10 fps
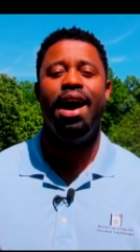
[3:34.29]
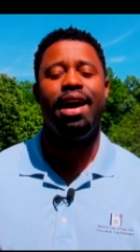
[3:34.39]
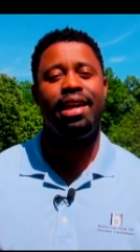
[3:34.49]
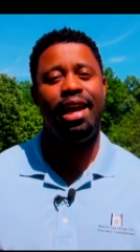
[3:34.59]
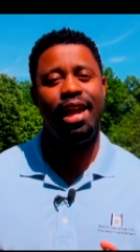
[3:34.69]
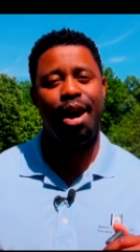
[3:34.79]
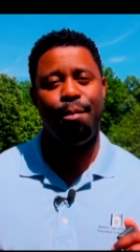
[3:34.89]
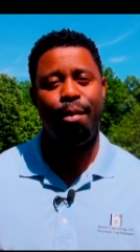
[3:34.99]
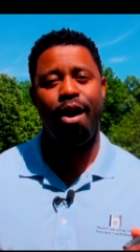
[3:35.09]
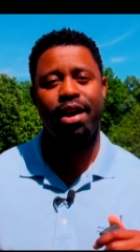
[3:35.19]
Again,
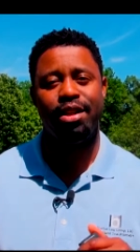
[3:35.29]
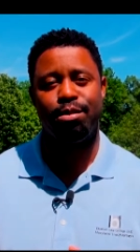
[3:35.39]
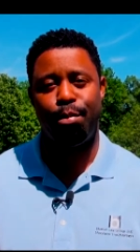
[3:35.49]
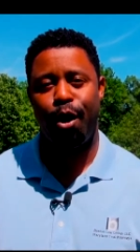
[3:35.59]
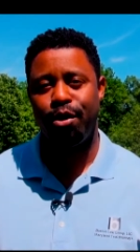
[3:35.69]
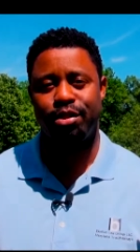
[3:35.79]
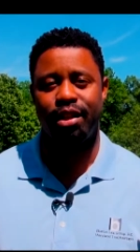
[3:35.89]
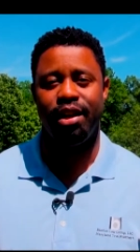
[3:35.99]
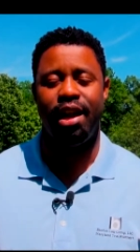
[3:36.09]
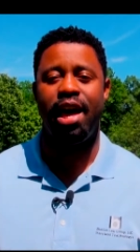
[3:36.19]
I'm Marcus Boston,